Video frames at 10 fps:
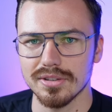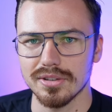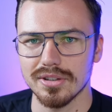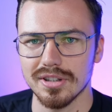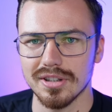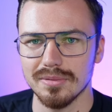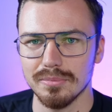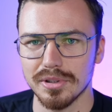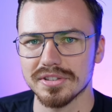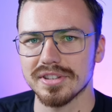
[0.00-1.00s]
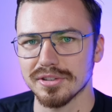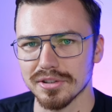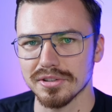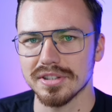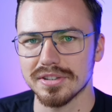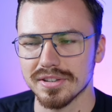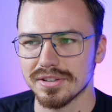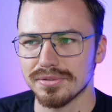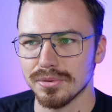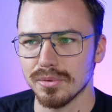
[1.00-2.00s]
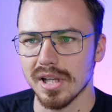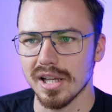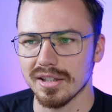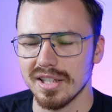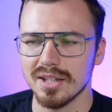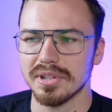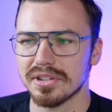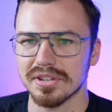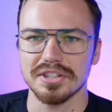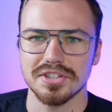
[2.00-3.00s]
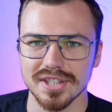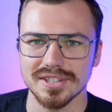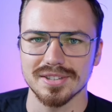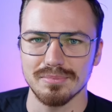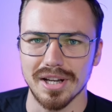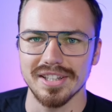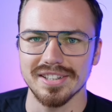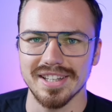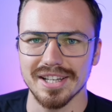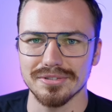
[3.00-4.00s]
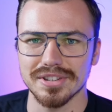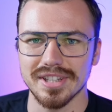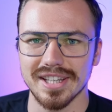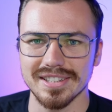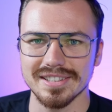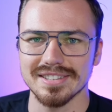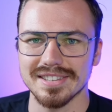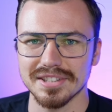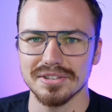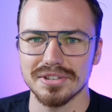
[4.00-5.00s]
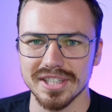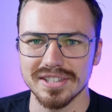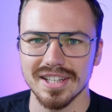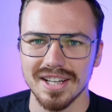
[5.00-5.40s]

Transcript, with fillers: or because there's also this this view like ah, Bitcoin is just money in the end of the day, it, it does not shit,